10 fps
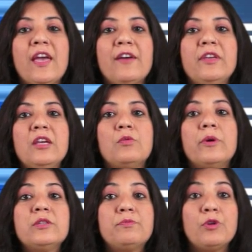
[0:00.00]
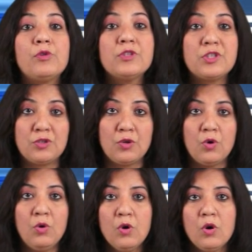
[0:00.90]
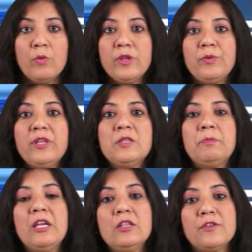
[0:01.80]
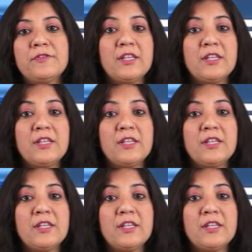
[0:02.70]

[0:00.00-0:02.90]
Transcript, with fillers: heavy wind-blown snow with wind speeds of